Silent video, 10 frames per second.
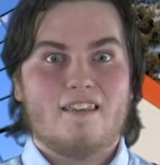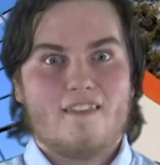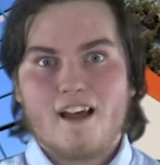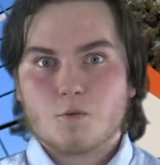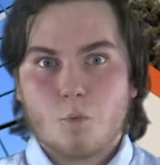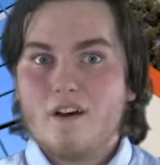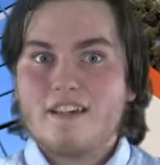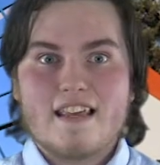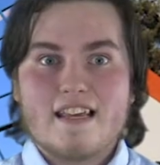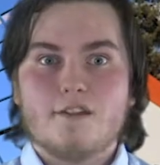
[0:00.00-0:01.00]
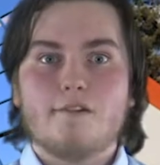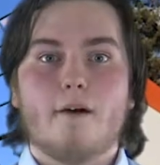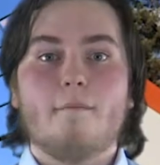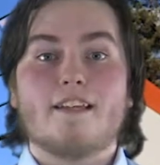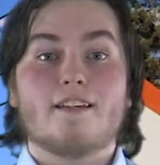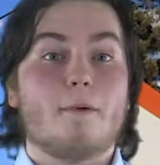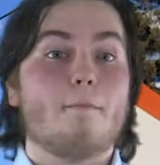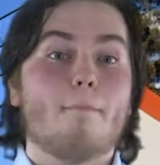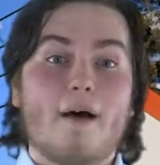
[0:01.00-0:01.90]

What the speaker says: That's why these two companies have been